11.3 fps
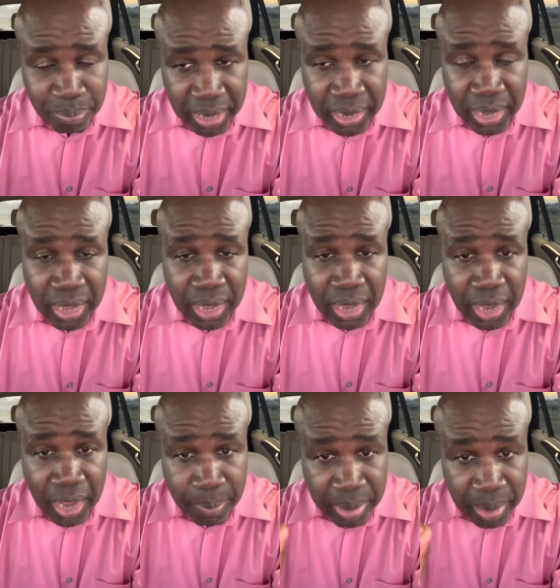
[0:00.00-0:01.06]
But
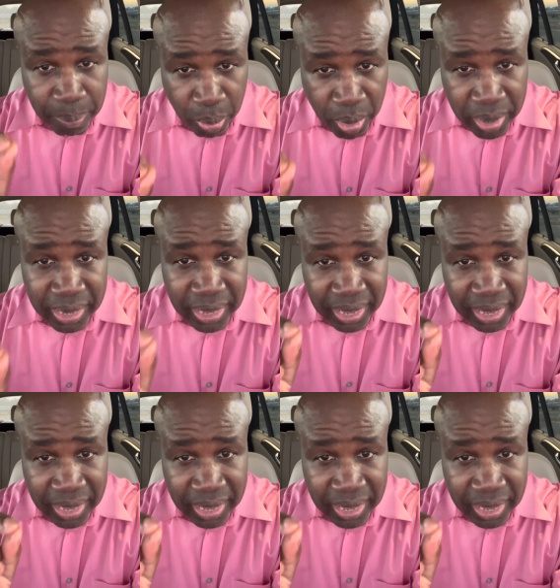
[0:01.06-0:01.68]
um, importantly,